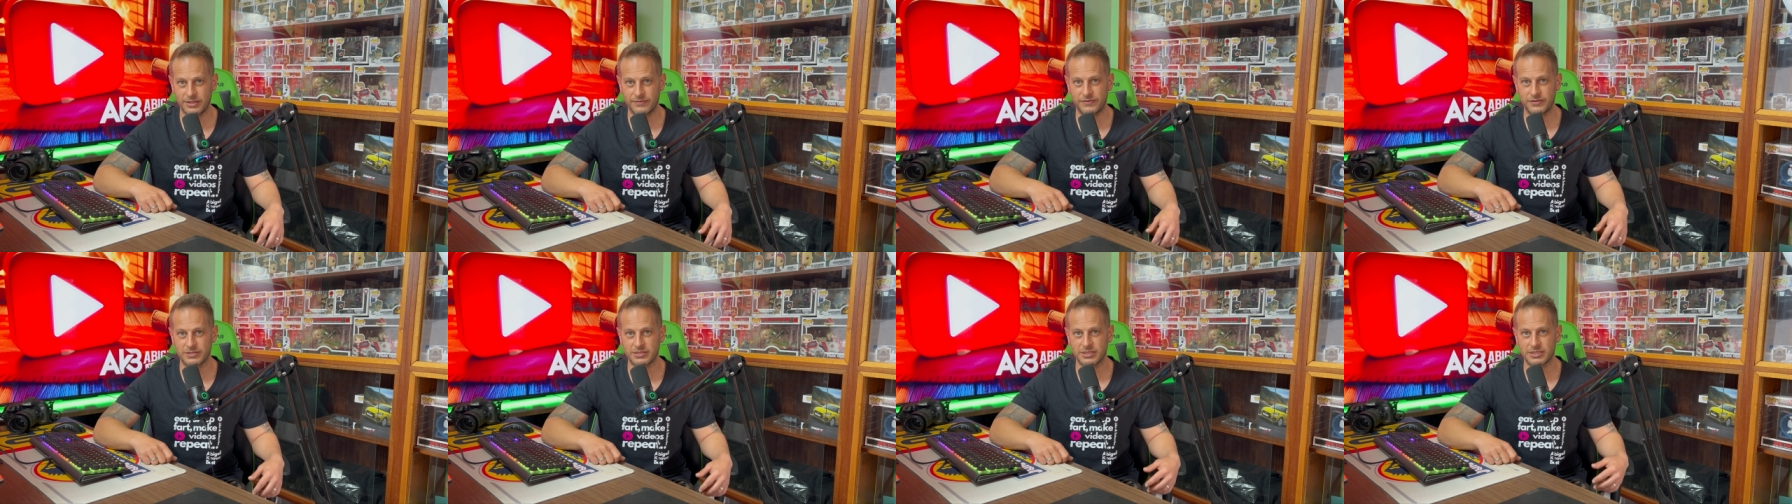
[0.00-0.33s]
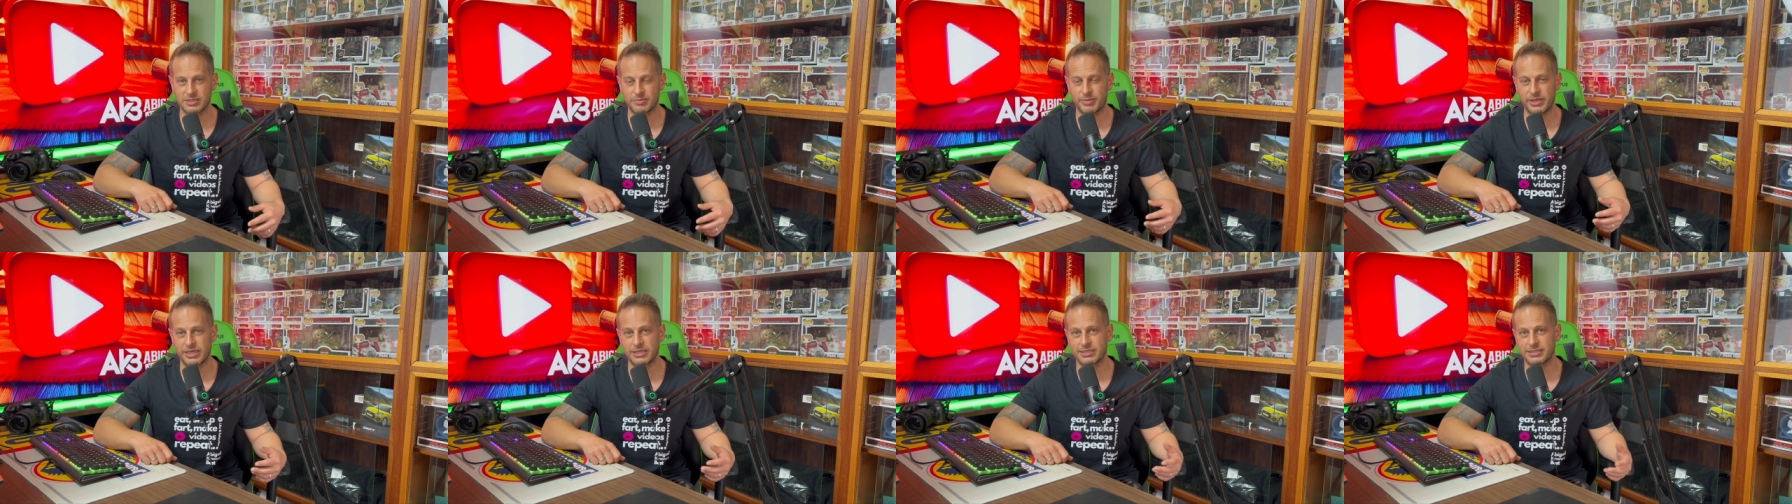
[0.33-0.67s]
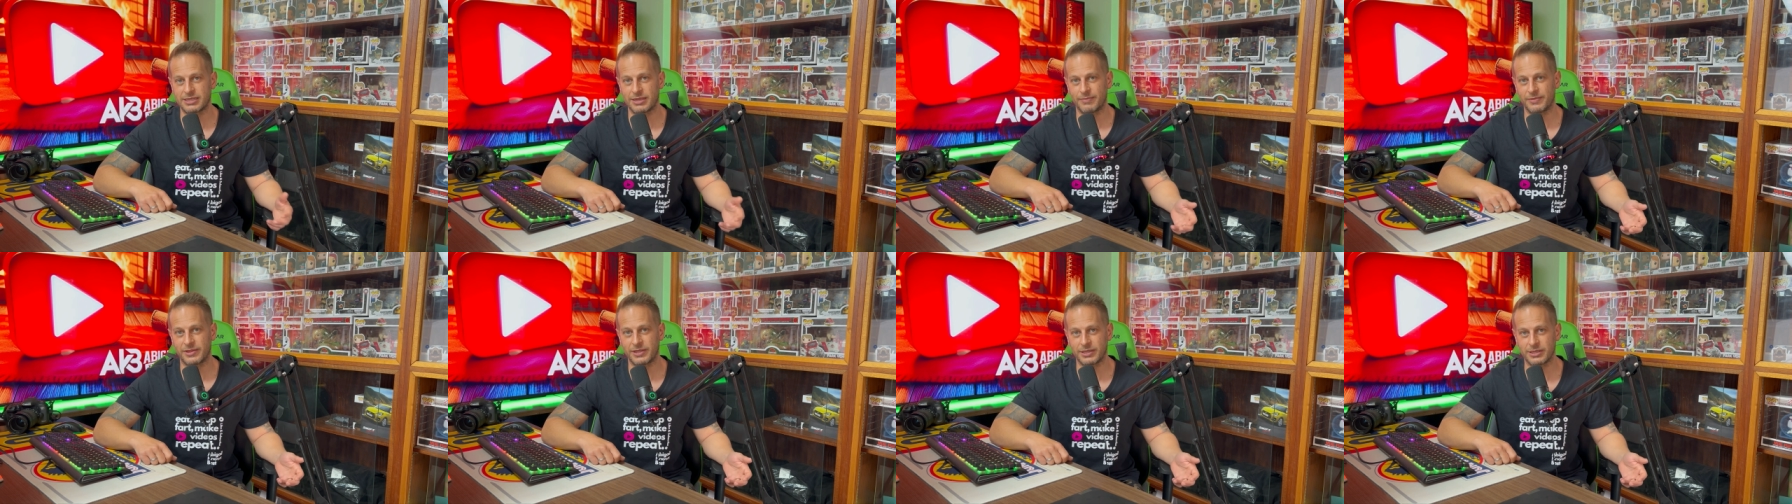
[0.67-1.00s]
If you suspect
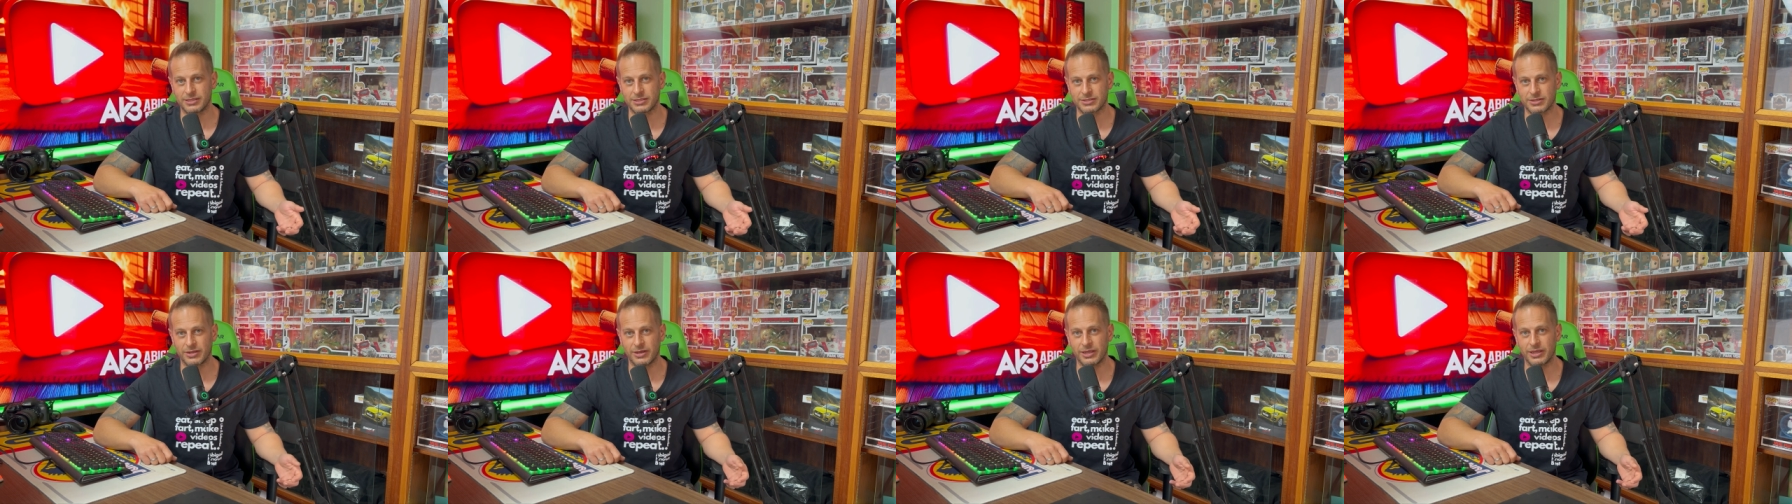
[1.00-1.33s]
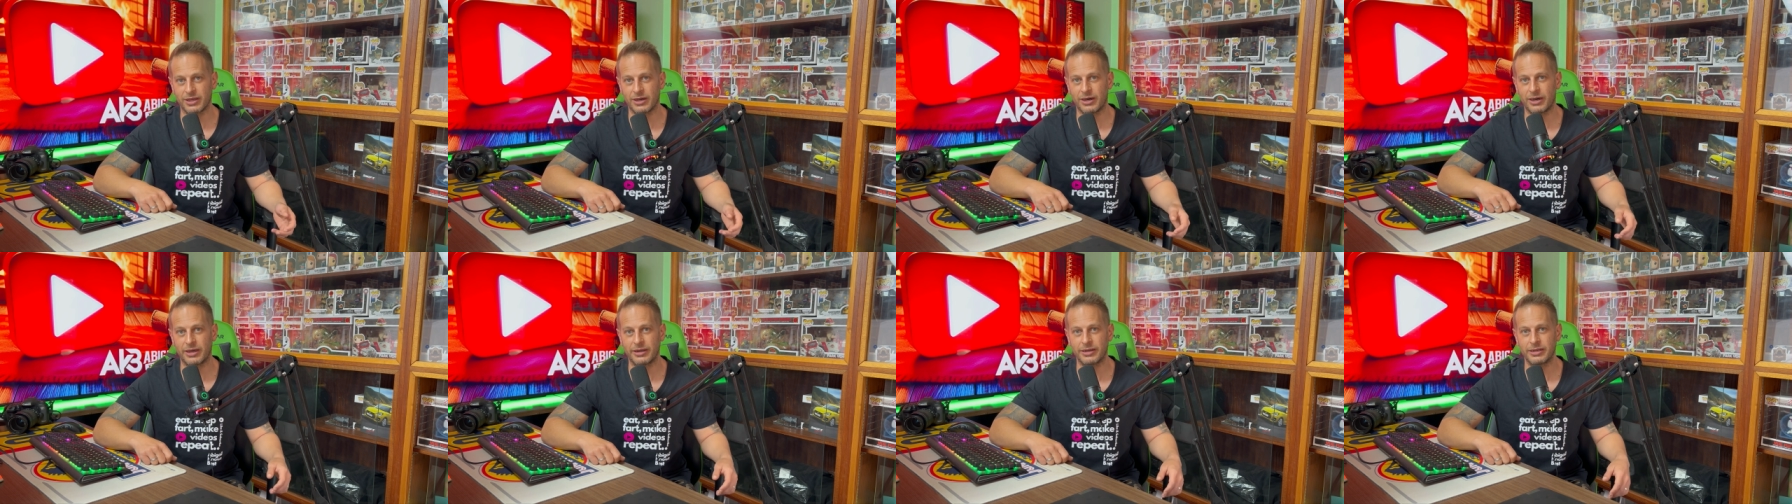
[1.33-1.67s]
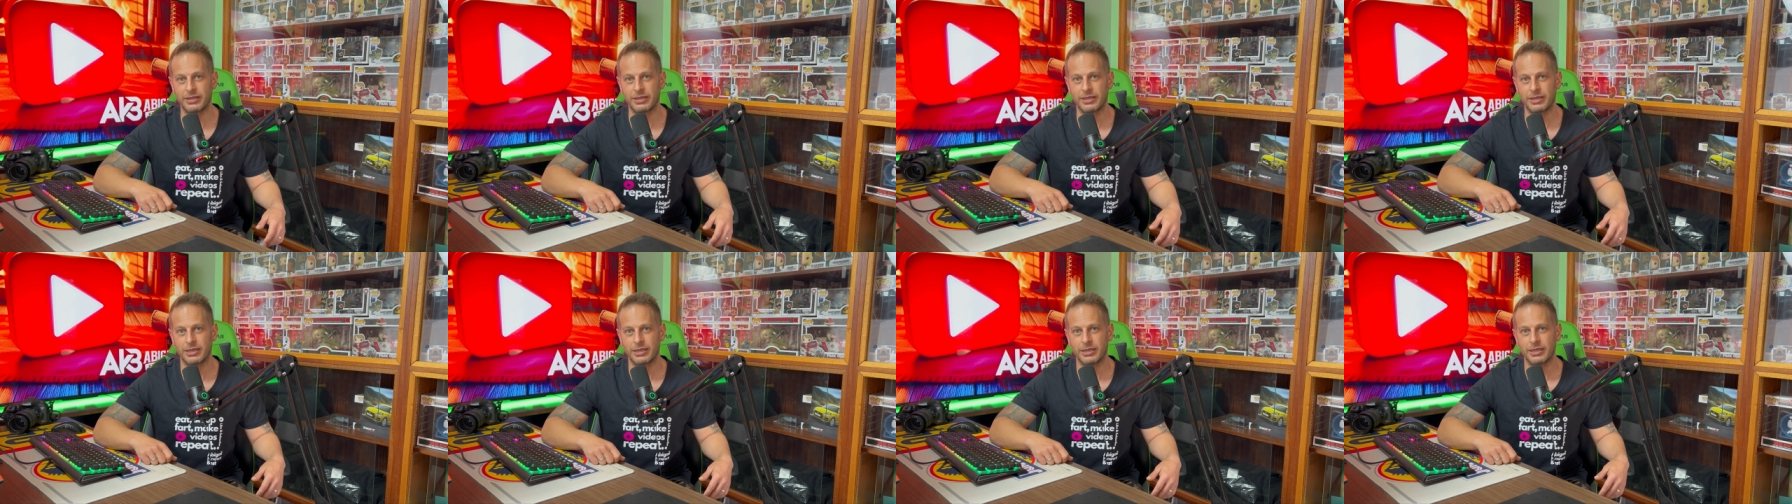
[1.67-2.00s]
something is going on,
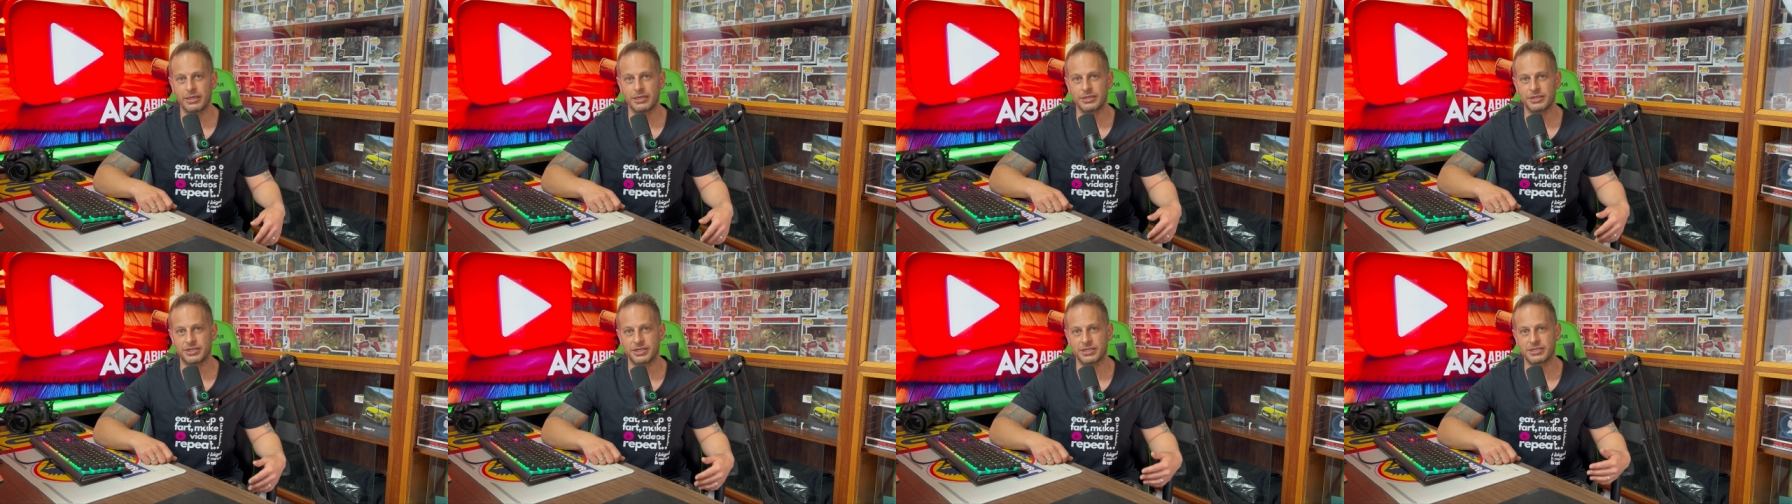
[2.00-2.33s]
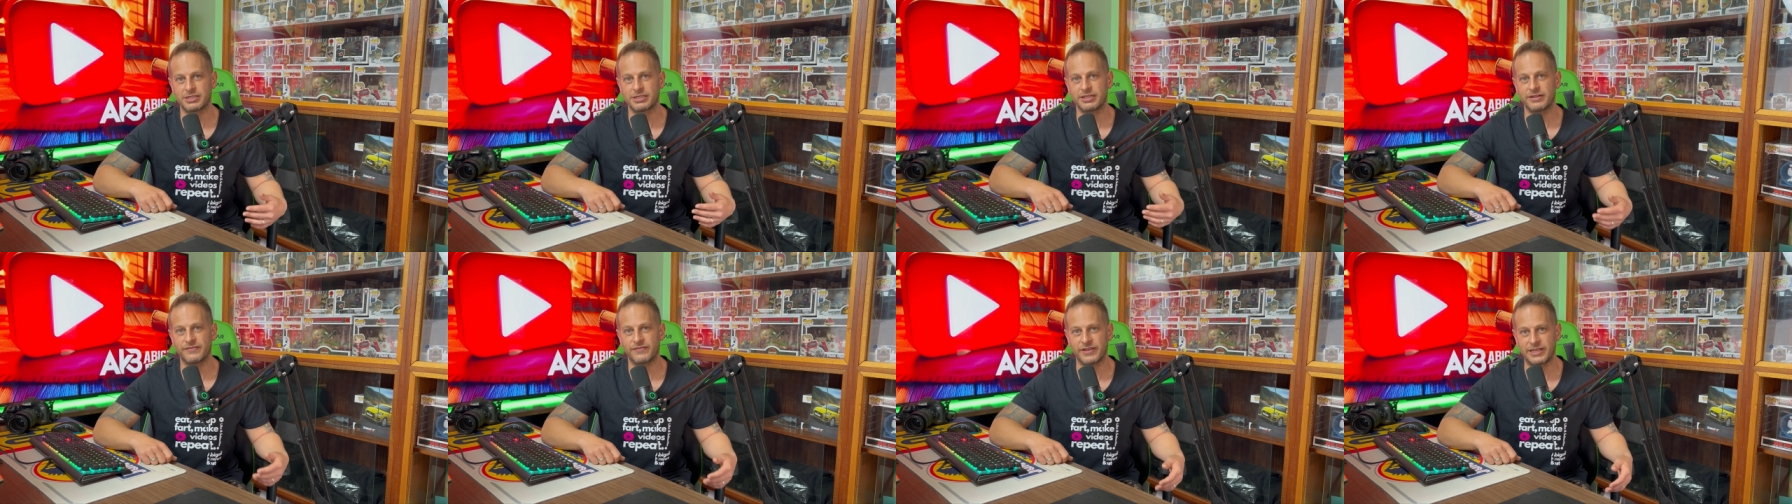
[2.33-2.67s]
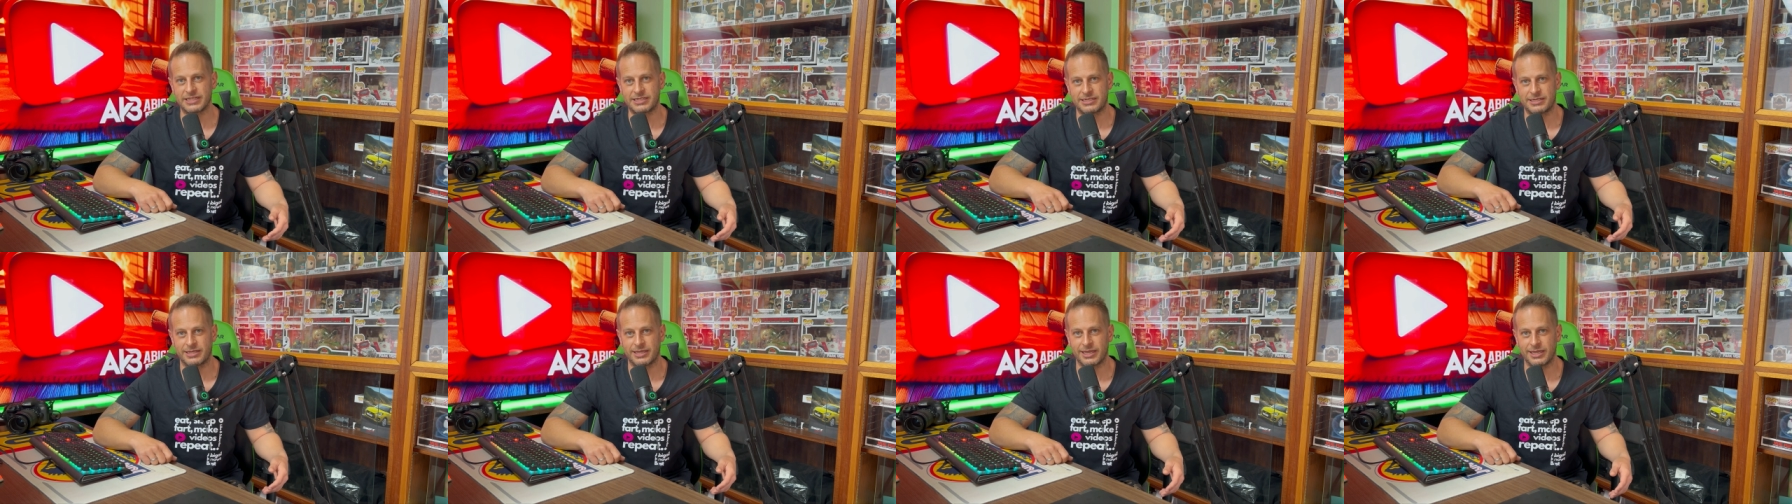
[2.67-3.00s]
just
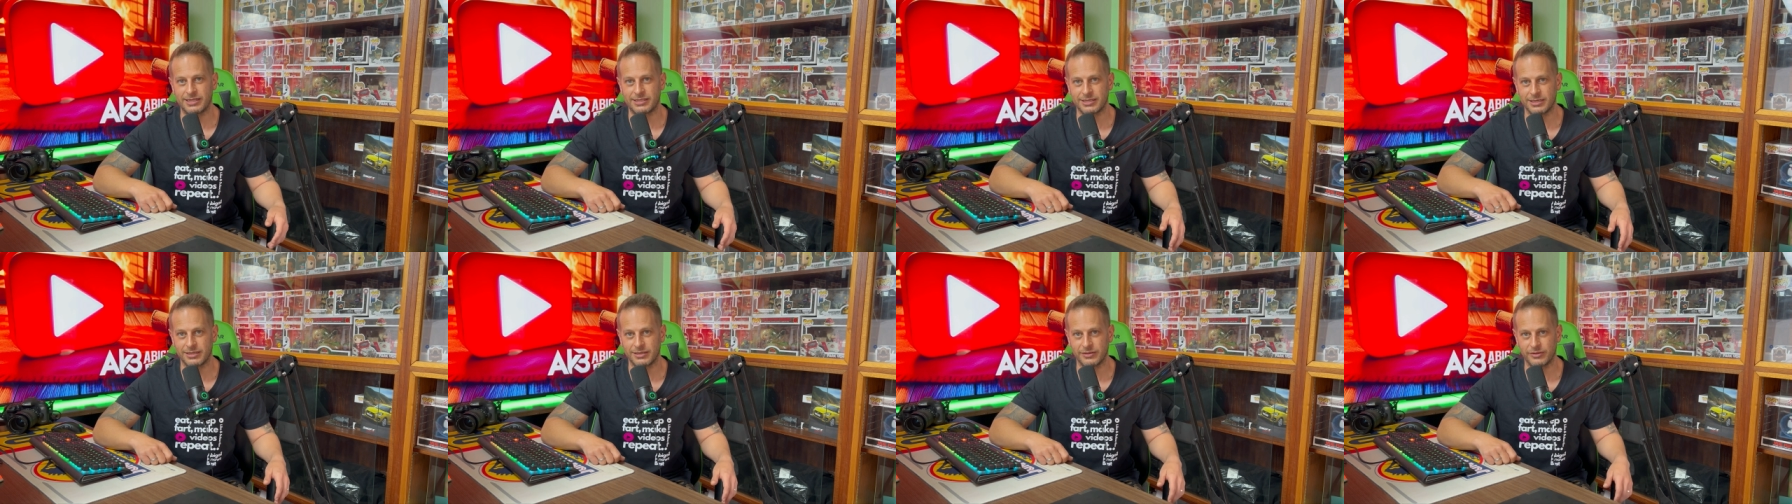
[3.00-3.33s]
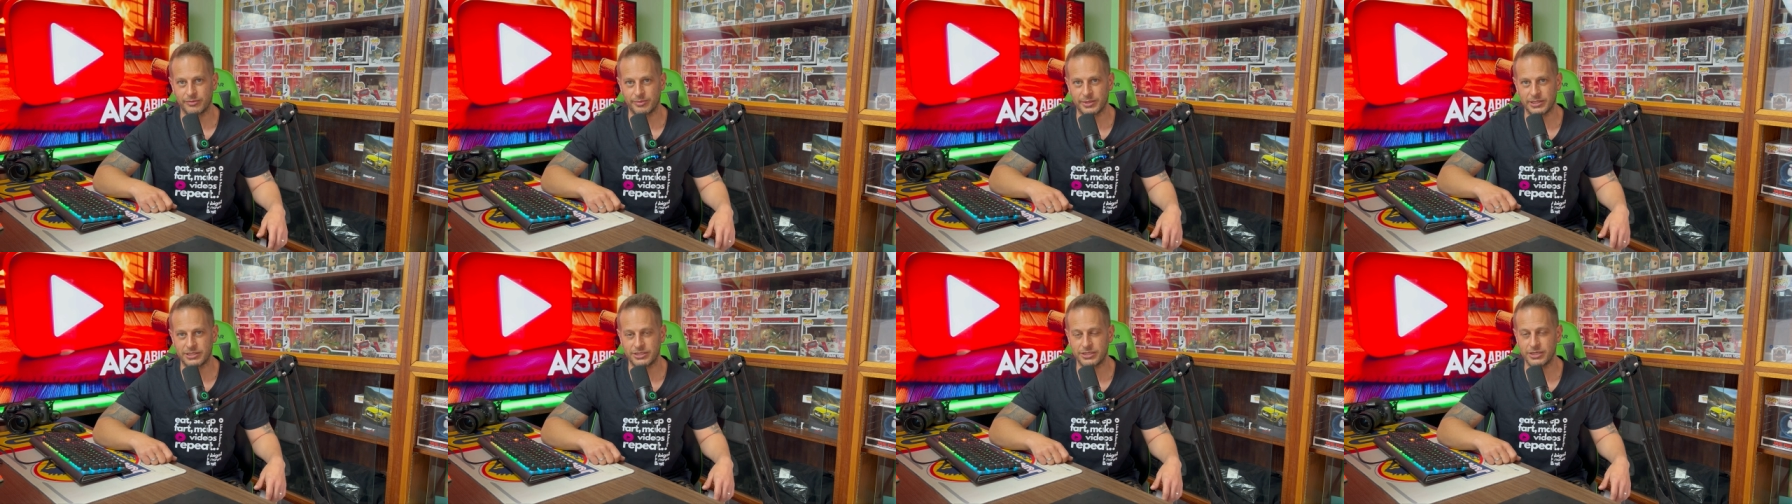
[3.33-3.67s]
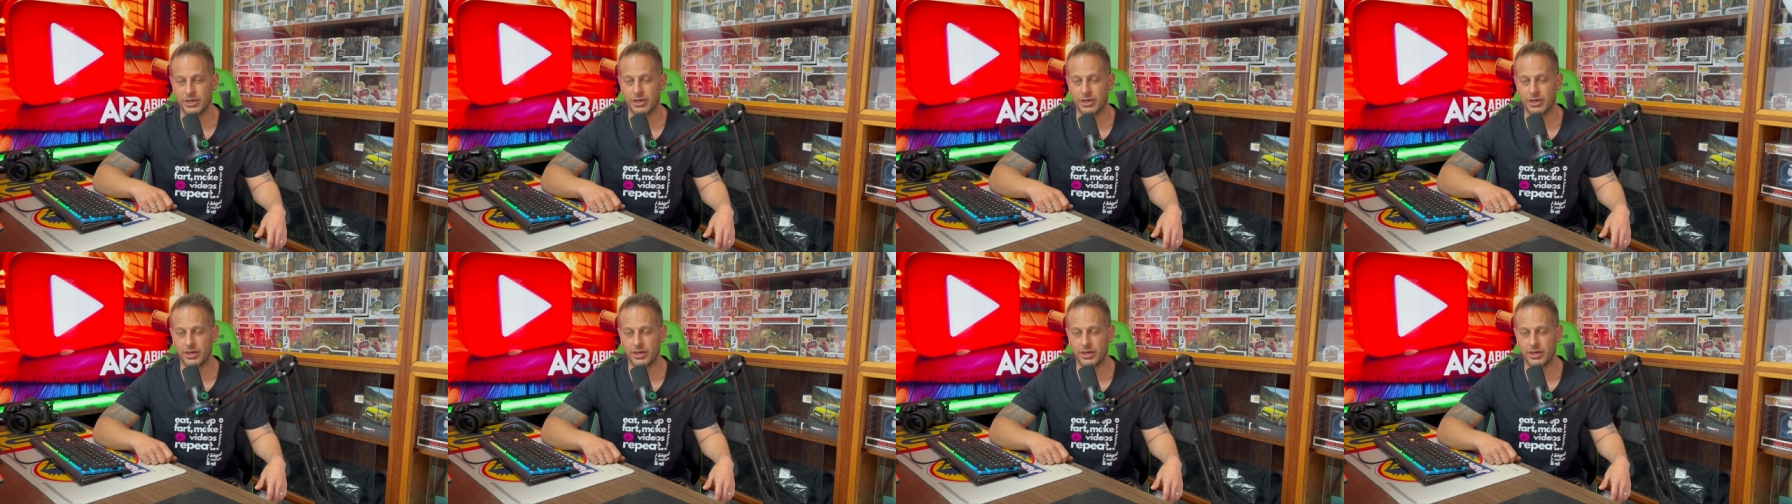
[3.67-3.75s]
investigate it a little bit.